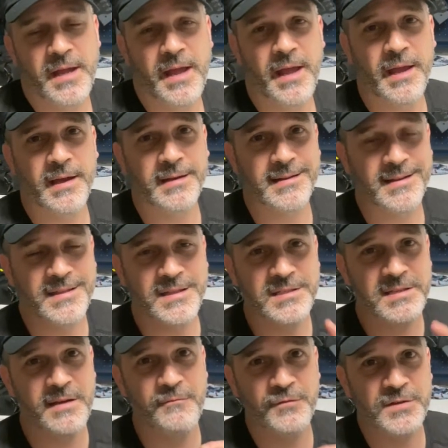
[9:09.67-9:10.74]
And
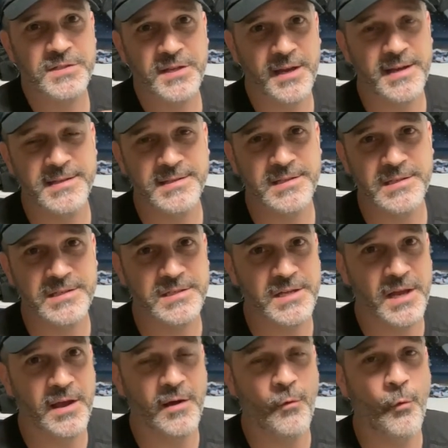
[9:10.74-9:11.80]
this emphasizes
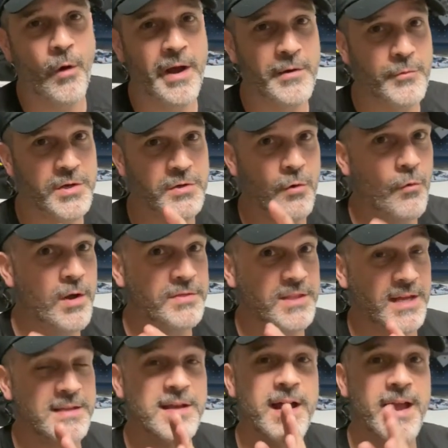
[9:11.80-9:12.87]
why we don't want
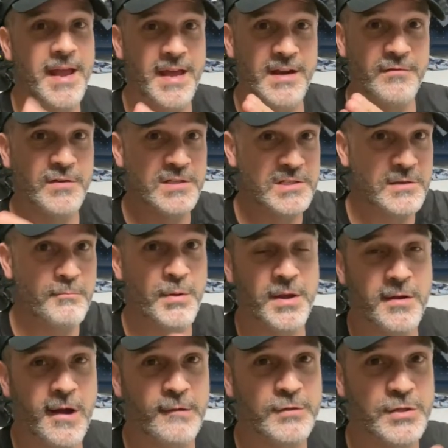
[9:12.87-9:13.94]
that guy ahead of us to
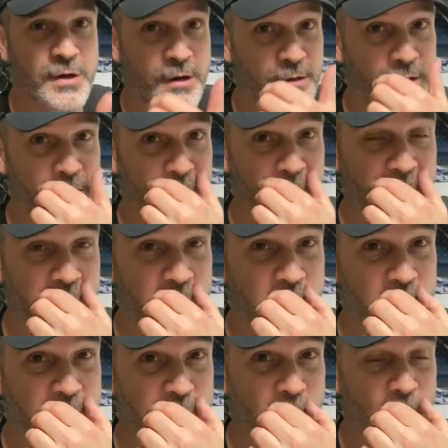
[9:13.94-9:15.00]
pick off Charlie,
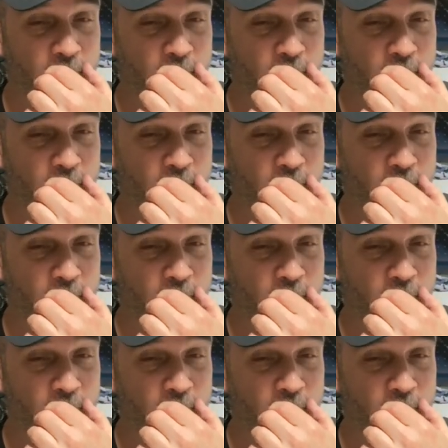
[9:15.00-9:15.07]
because